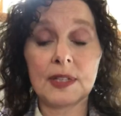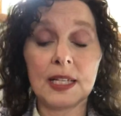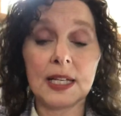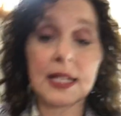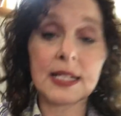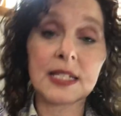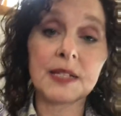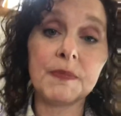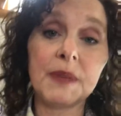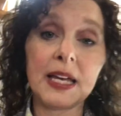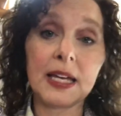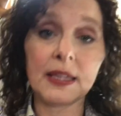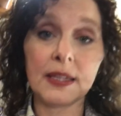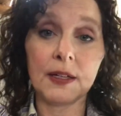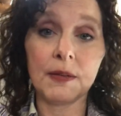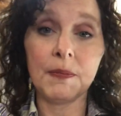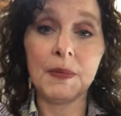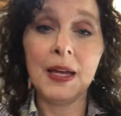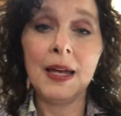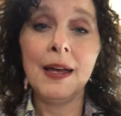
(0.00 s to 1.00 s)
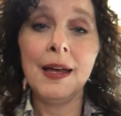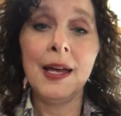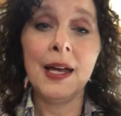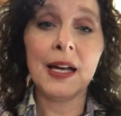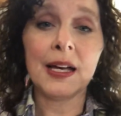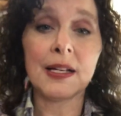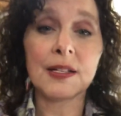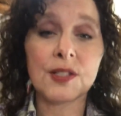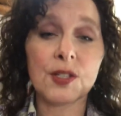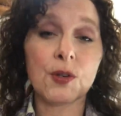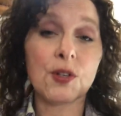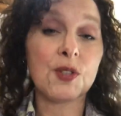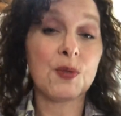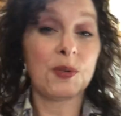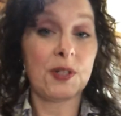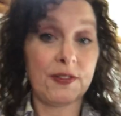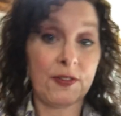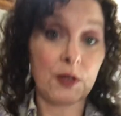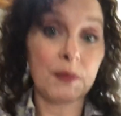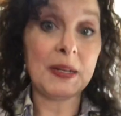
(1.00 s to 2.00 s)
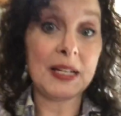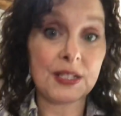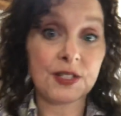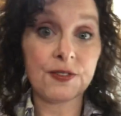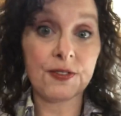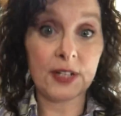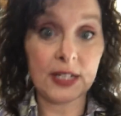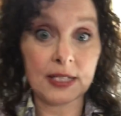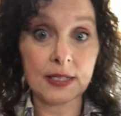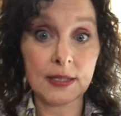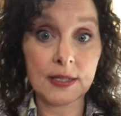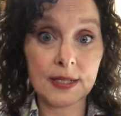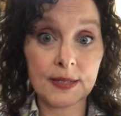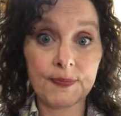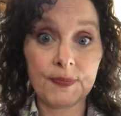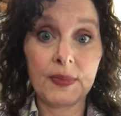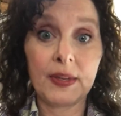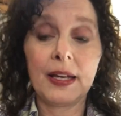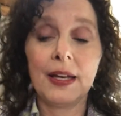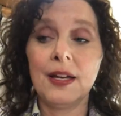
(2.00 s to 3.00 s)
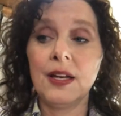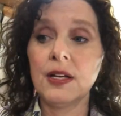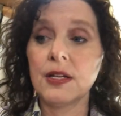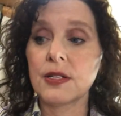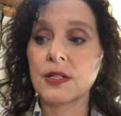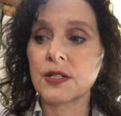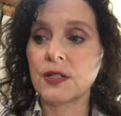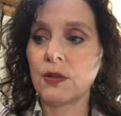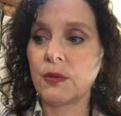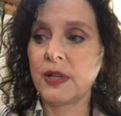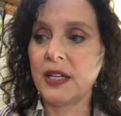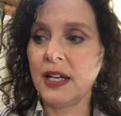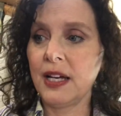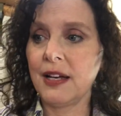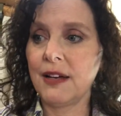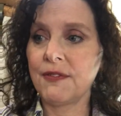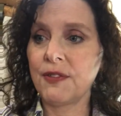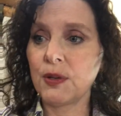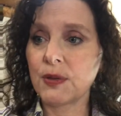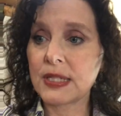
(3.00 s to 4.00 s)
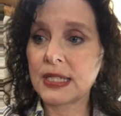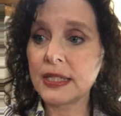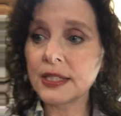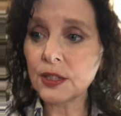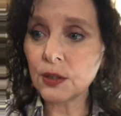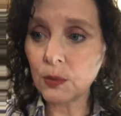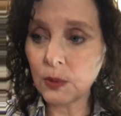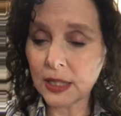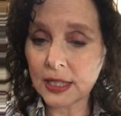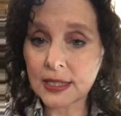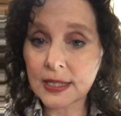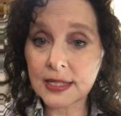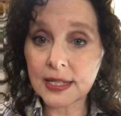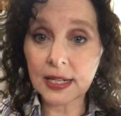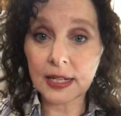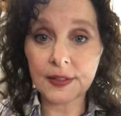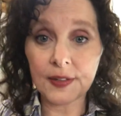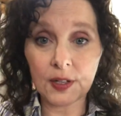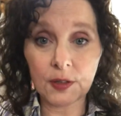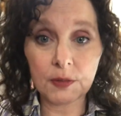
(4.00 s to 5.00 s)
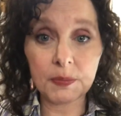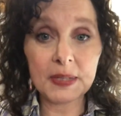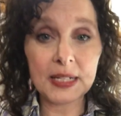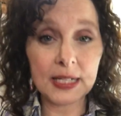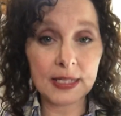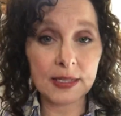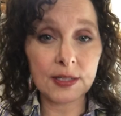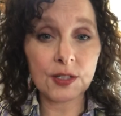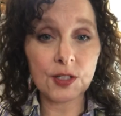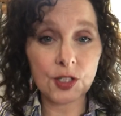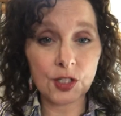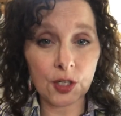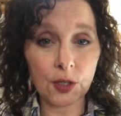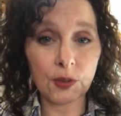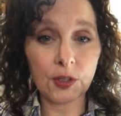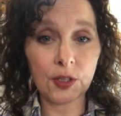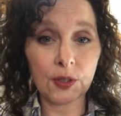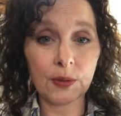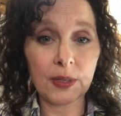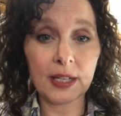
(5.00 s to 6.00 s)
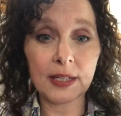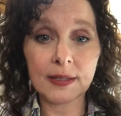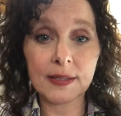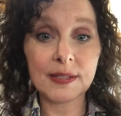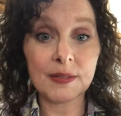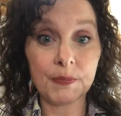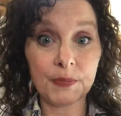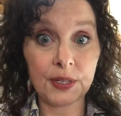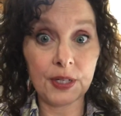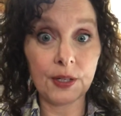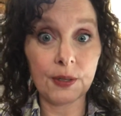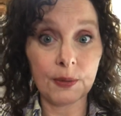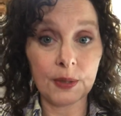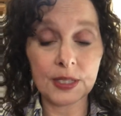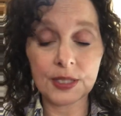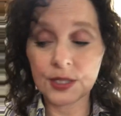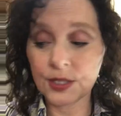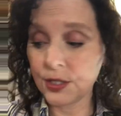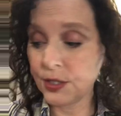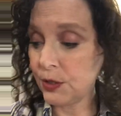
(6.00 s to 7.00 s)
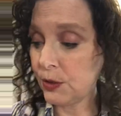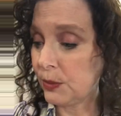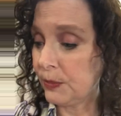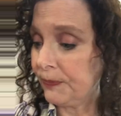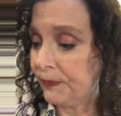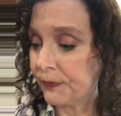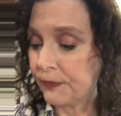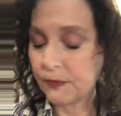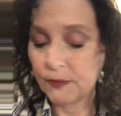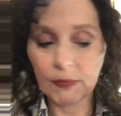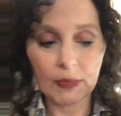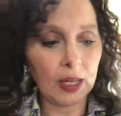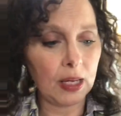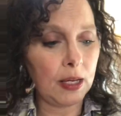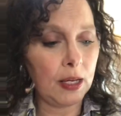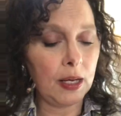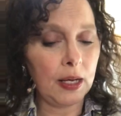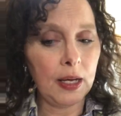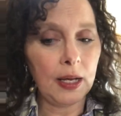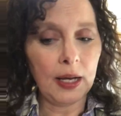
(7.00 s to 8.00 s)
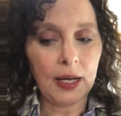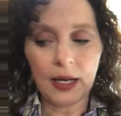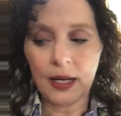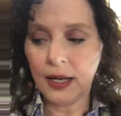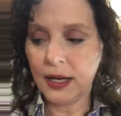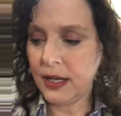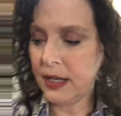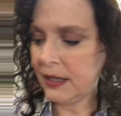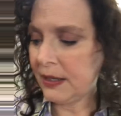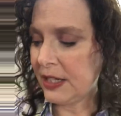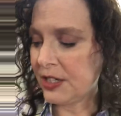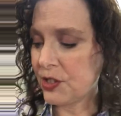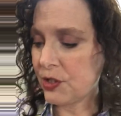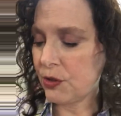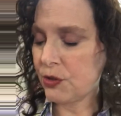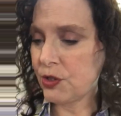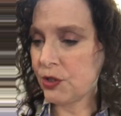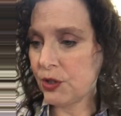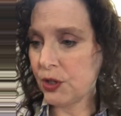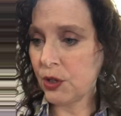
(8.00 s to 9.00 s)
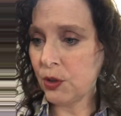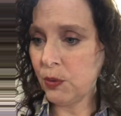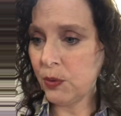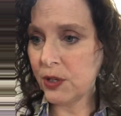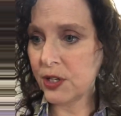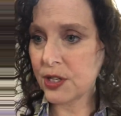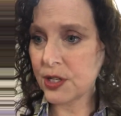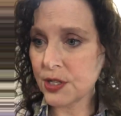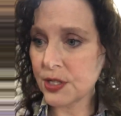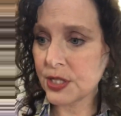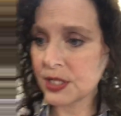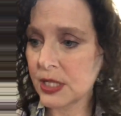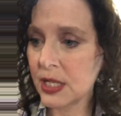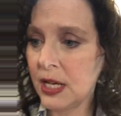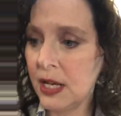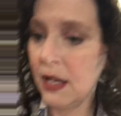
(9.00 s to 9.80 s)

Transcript: likes to make them and so does one of her best friends. So we have those little ones that I thought would be easy to show you and some bigger ones too. Uh, I showed you the quarters,